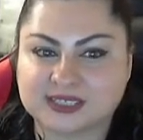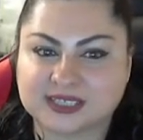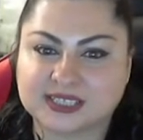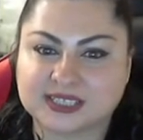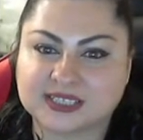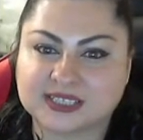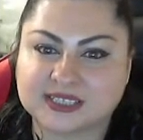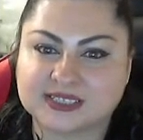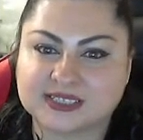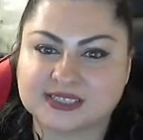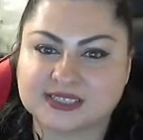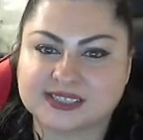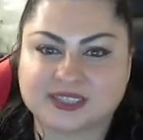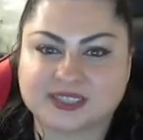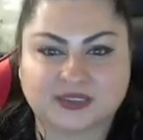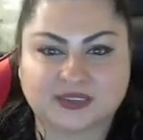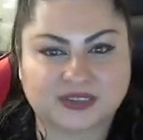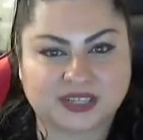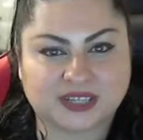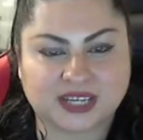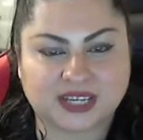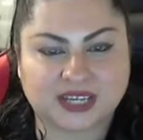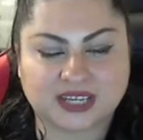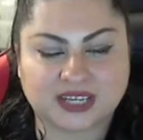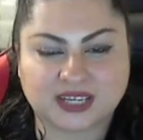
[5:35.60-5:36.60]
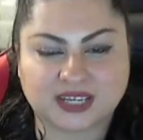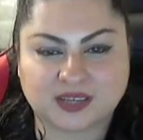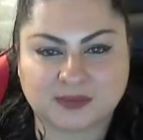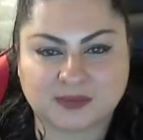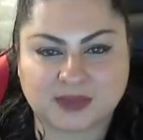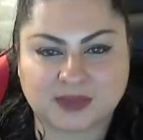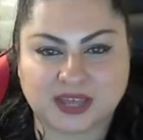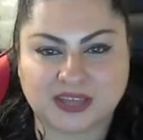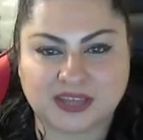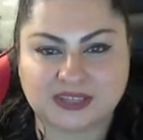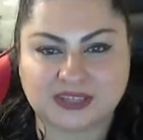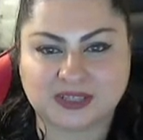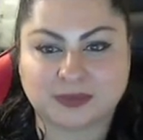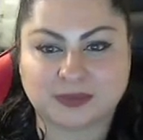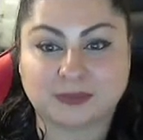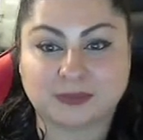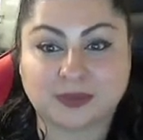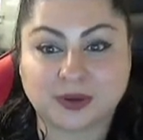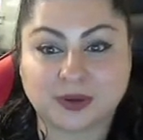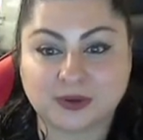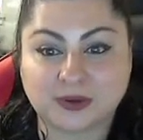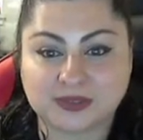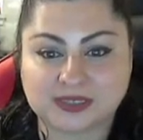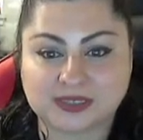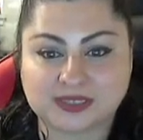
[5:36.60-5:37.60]
is creating and managing
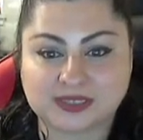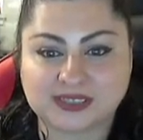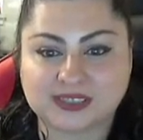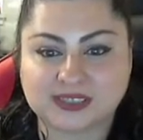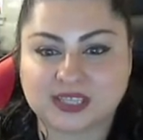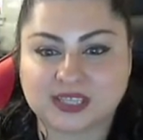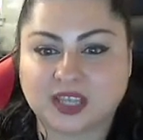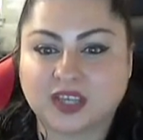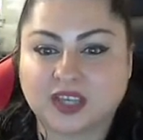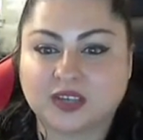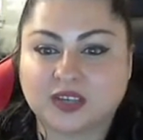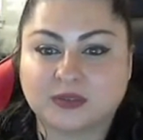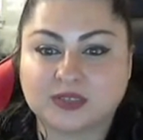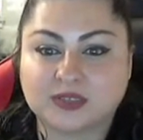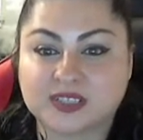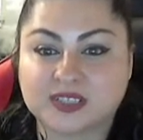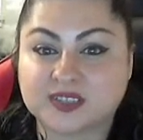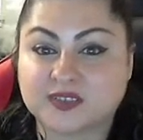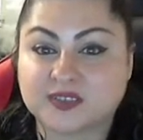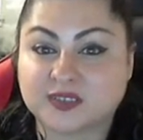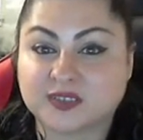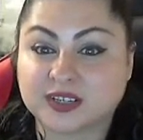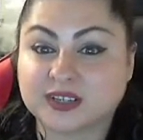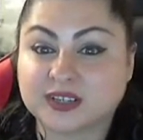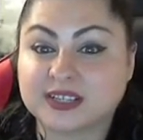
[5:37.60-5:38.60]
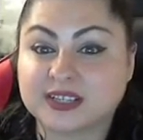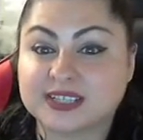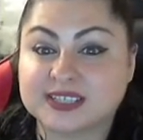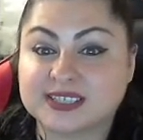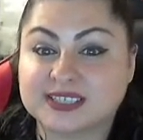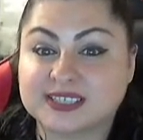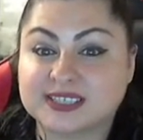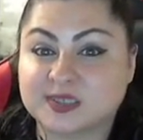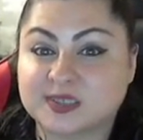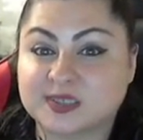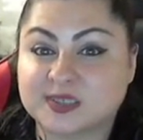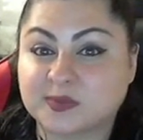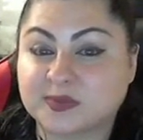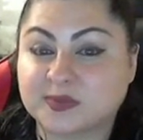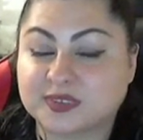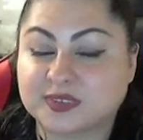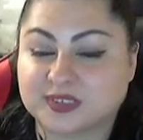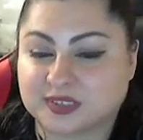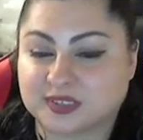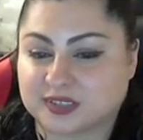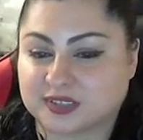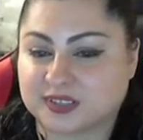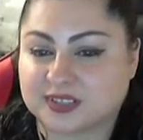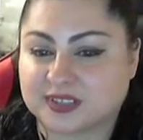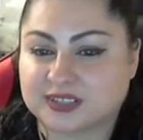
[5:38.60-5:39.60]
posts, which is very
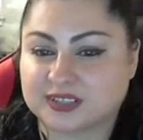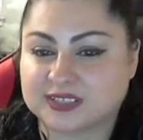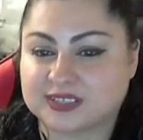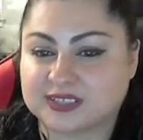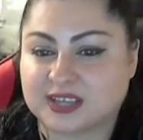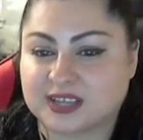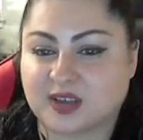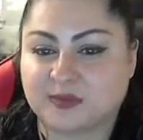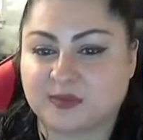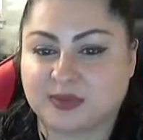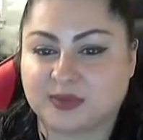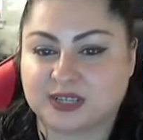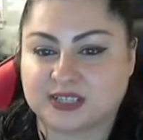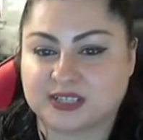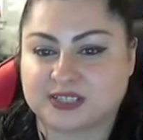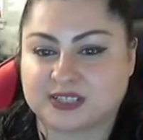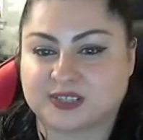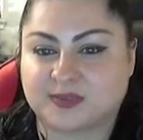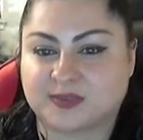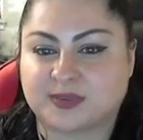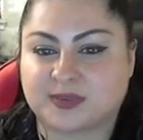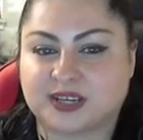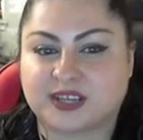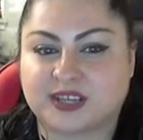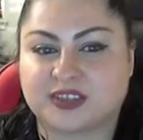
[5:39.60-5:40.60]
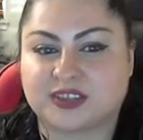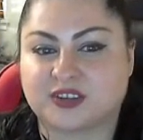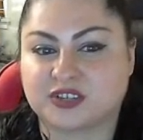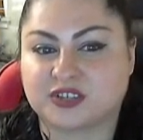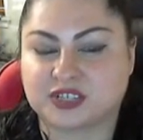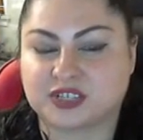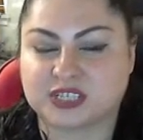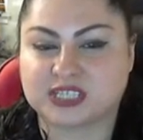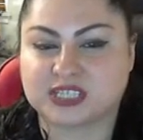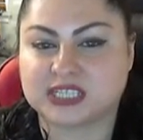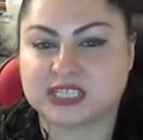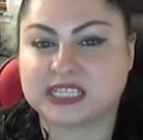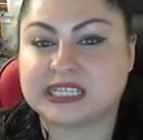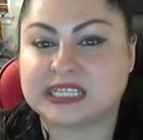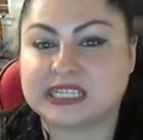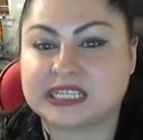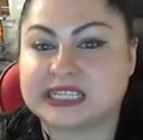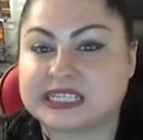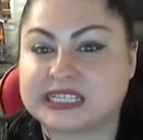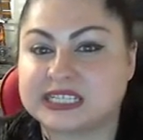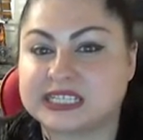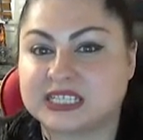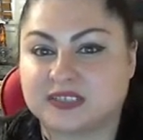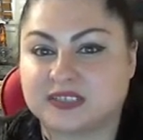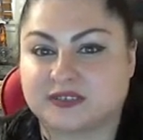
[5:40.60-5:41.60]
similar to how pages are made. They're just in
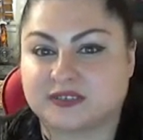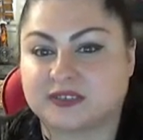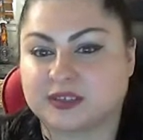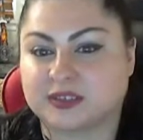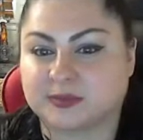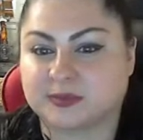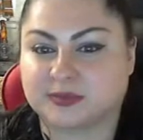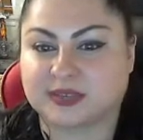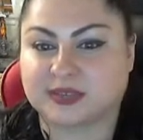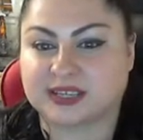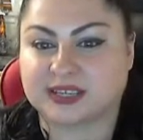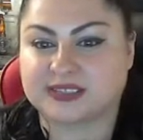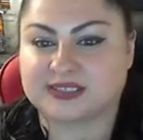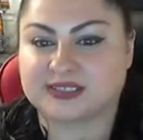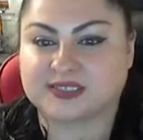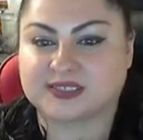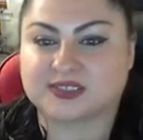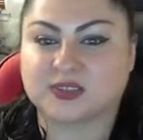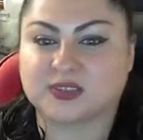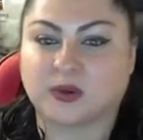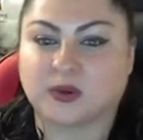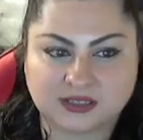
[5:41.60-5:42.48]
a different place. So